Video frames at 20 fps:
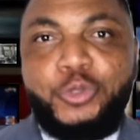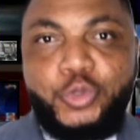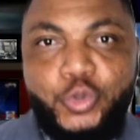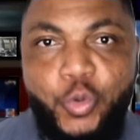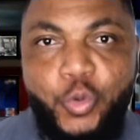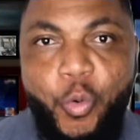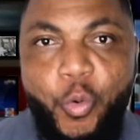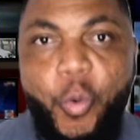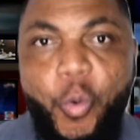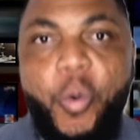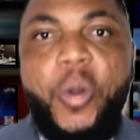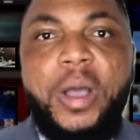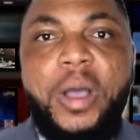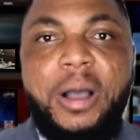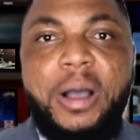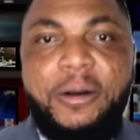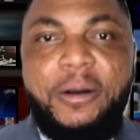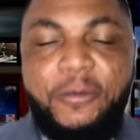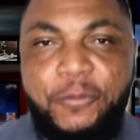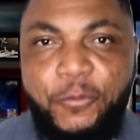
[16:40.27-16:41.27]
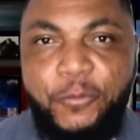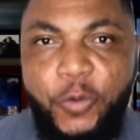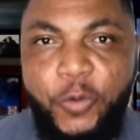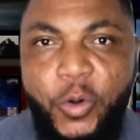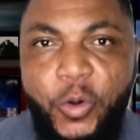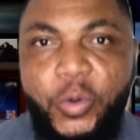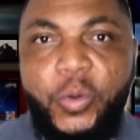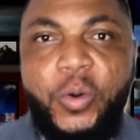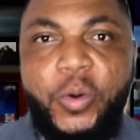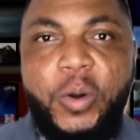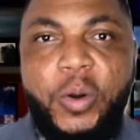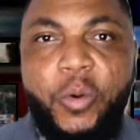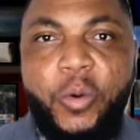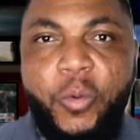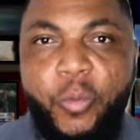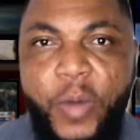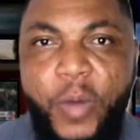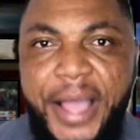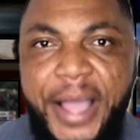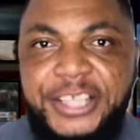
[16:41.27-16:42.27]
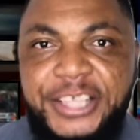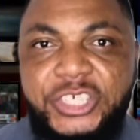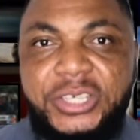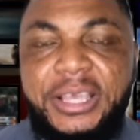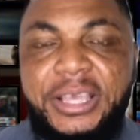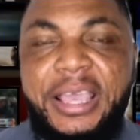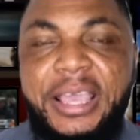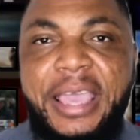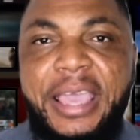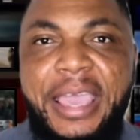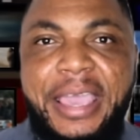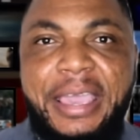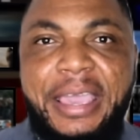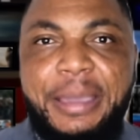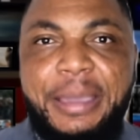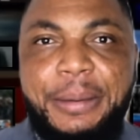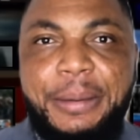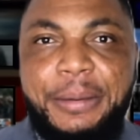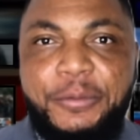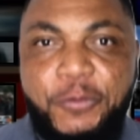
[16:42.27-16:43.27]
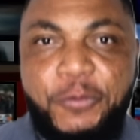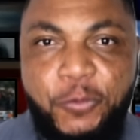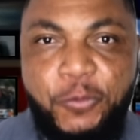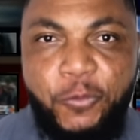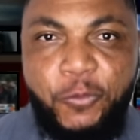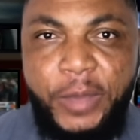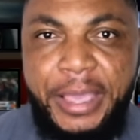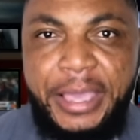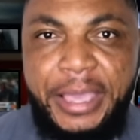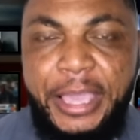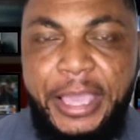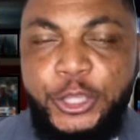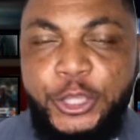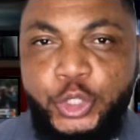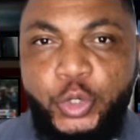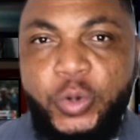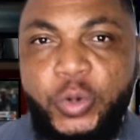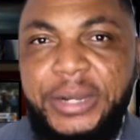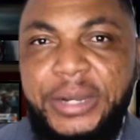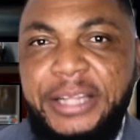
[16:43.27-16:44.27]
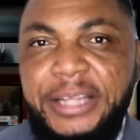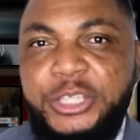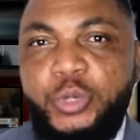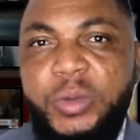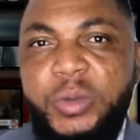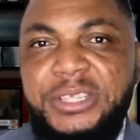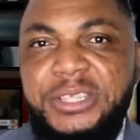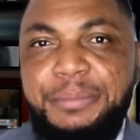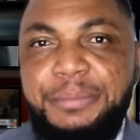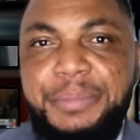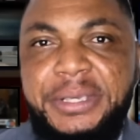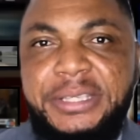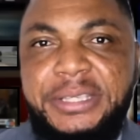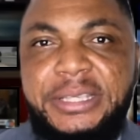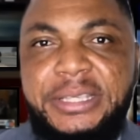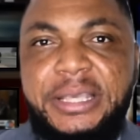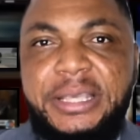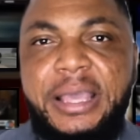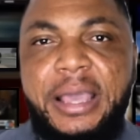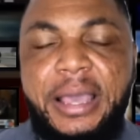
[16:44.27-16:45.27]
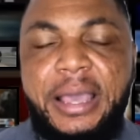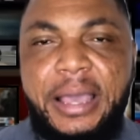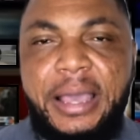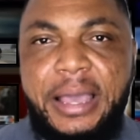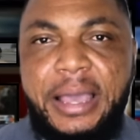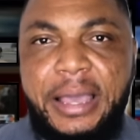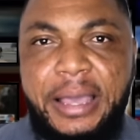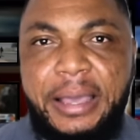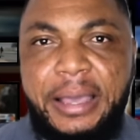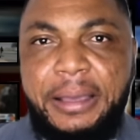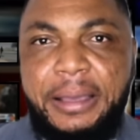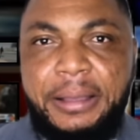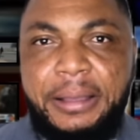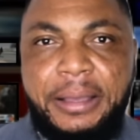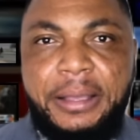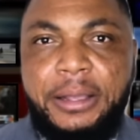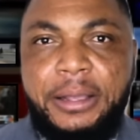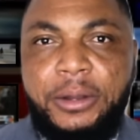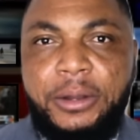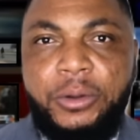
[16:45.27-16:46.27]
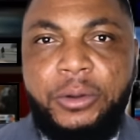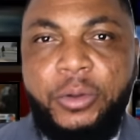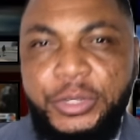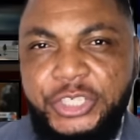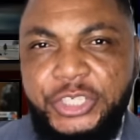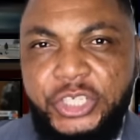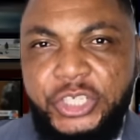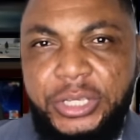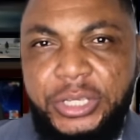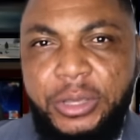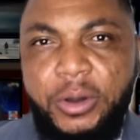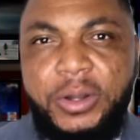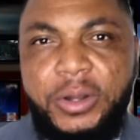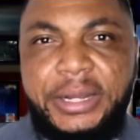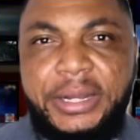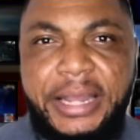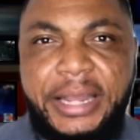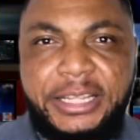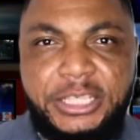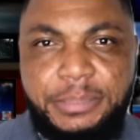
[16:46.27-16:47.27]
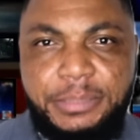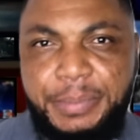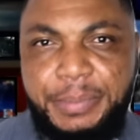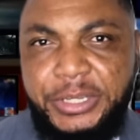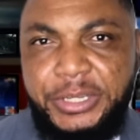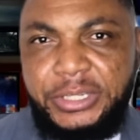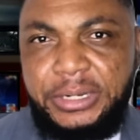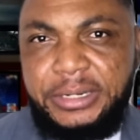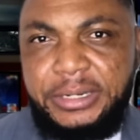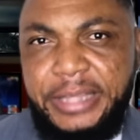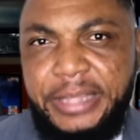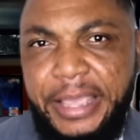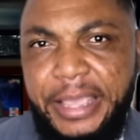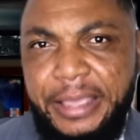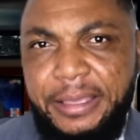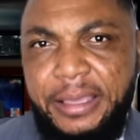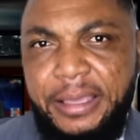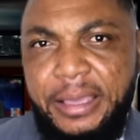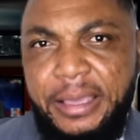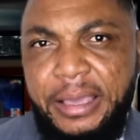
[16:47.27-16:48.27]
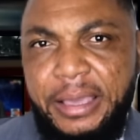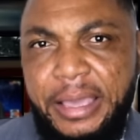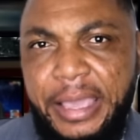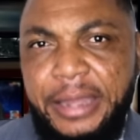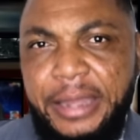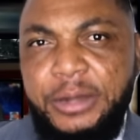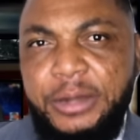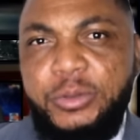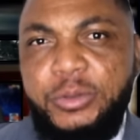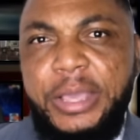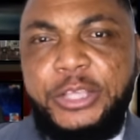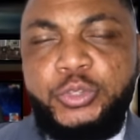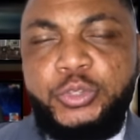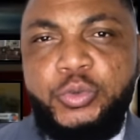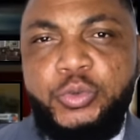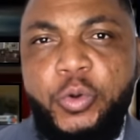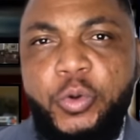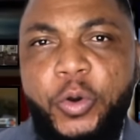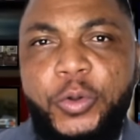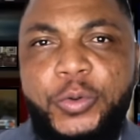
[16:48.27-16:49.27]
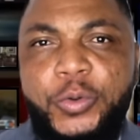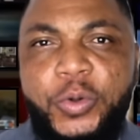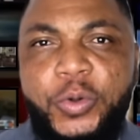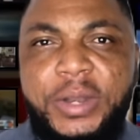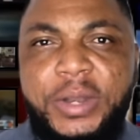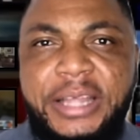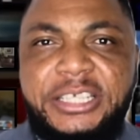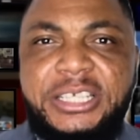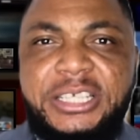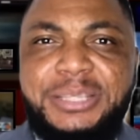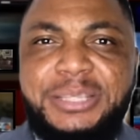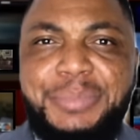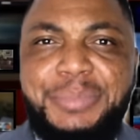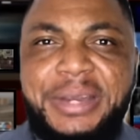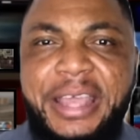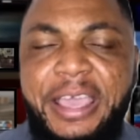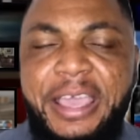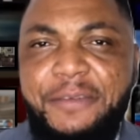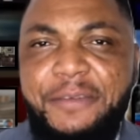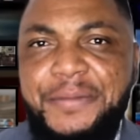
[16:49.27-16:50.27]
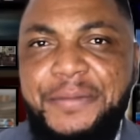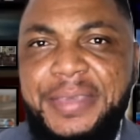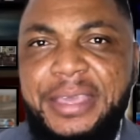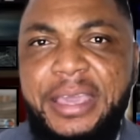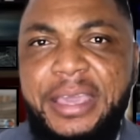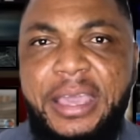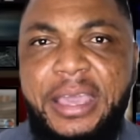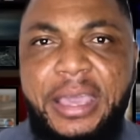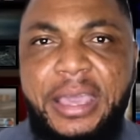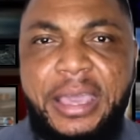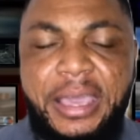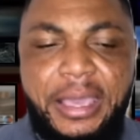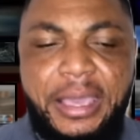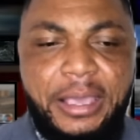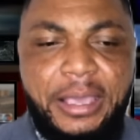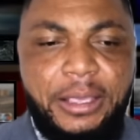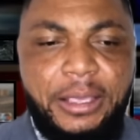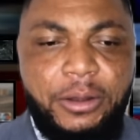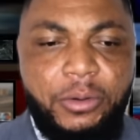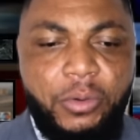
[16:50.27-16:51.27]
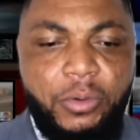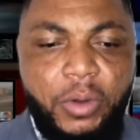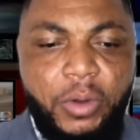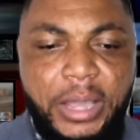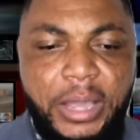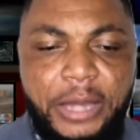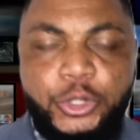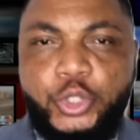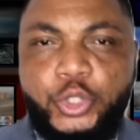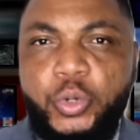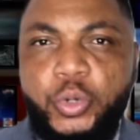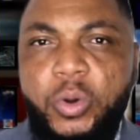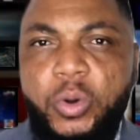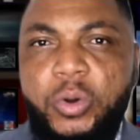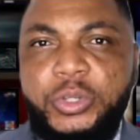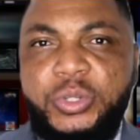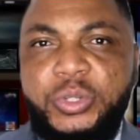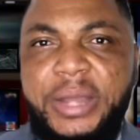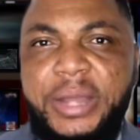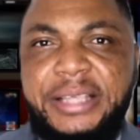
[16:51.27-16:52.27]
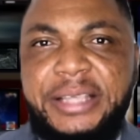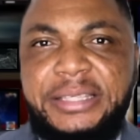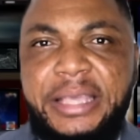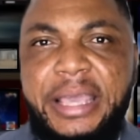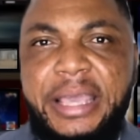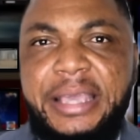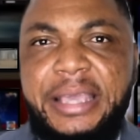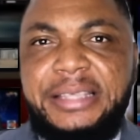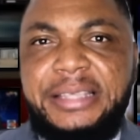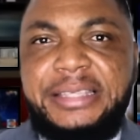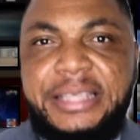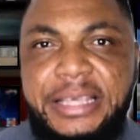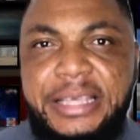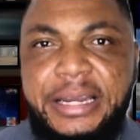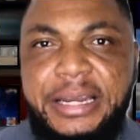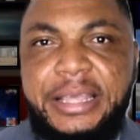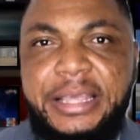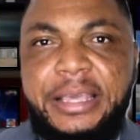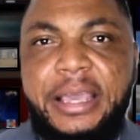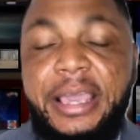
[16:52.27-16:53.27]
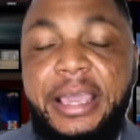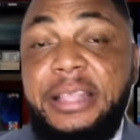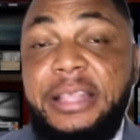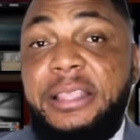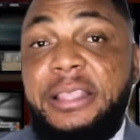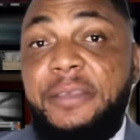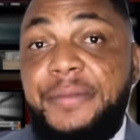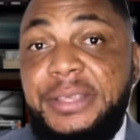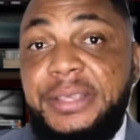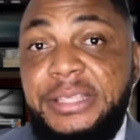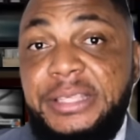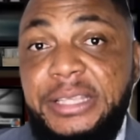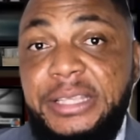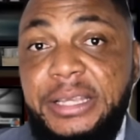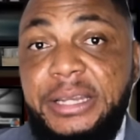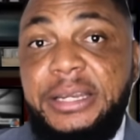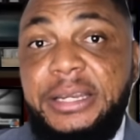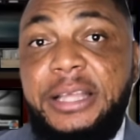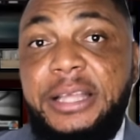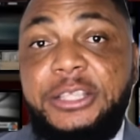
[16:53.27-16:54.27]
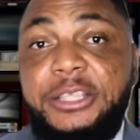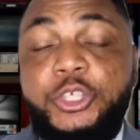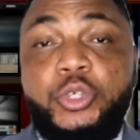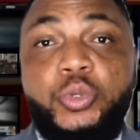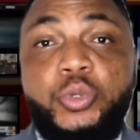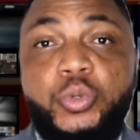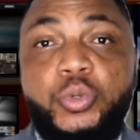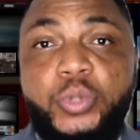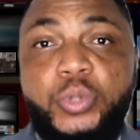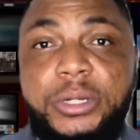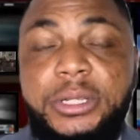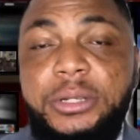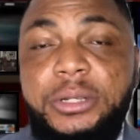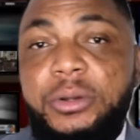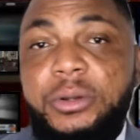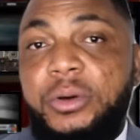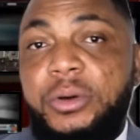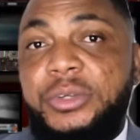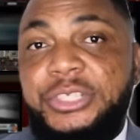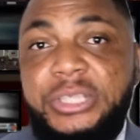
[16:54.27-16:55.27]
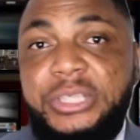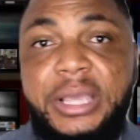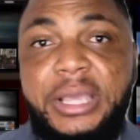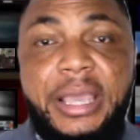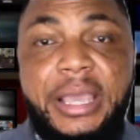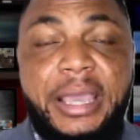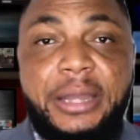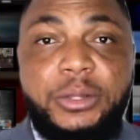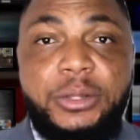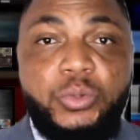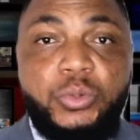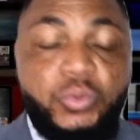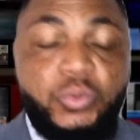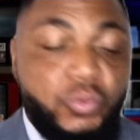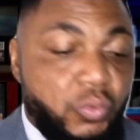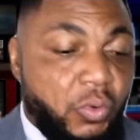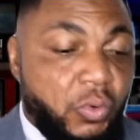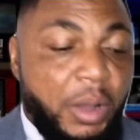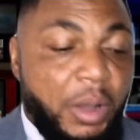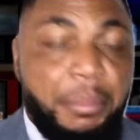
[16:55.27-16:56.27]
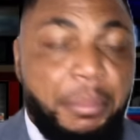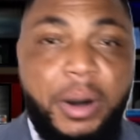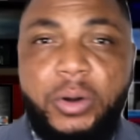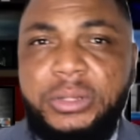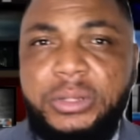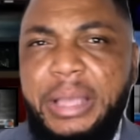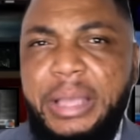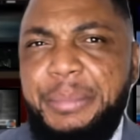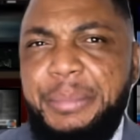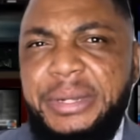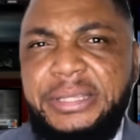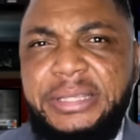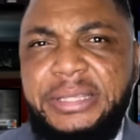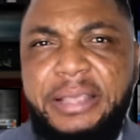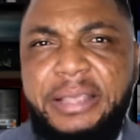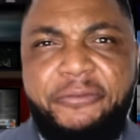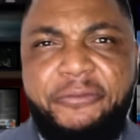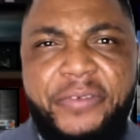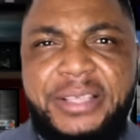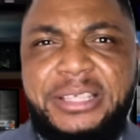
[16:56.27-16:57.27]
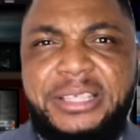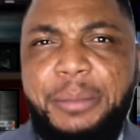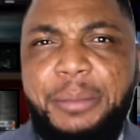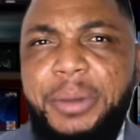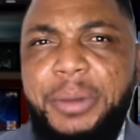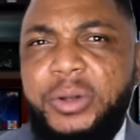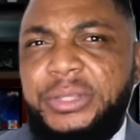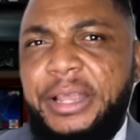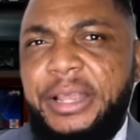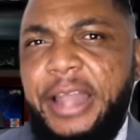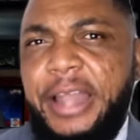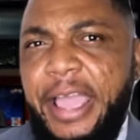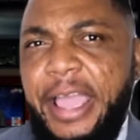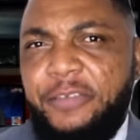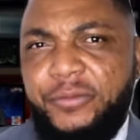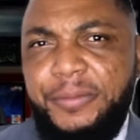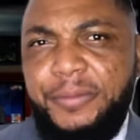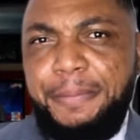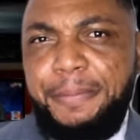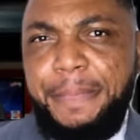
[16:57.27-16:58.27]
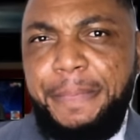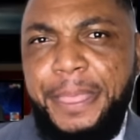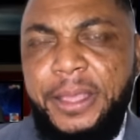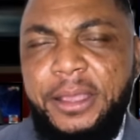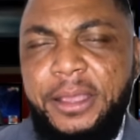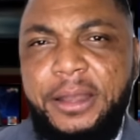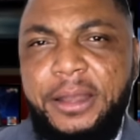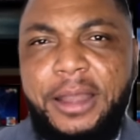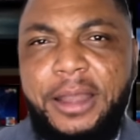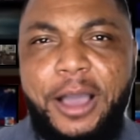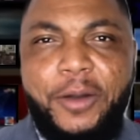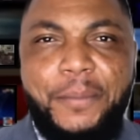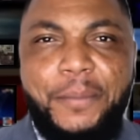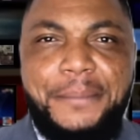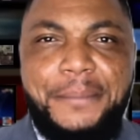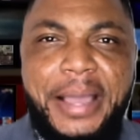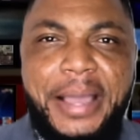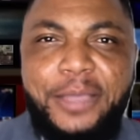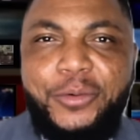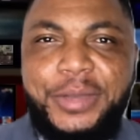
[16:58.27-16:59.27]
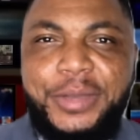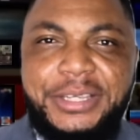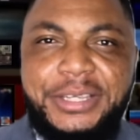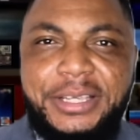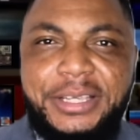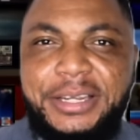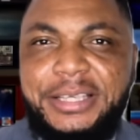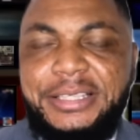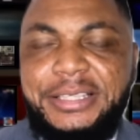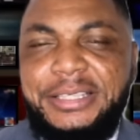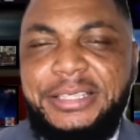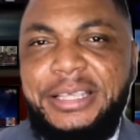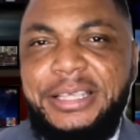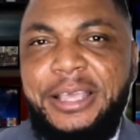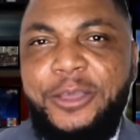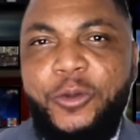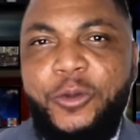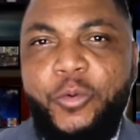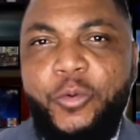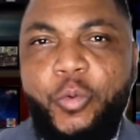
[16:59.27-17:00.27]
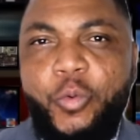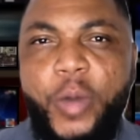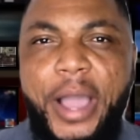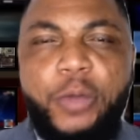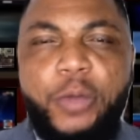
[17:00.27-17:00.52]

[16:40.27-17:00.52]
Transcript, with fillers: to follow or watch a, a, show that she was busy uh, uh, launching on that special day and as you all know that she's been having a local show or shall I say a series a TV series that she usually launch and do about I mean say things about her life now my question is why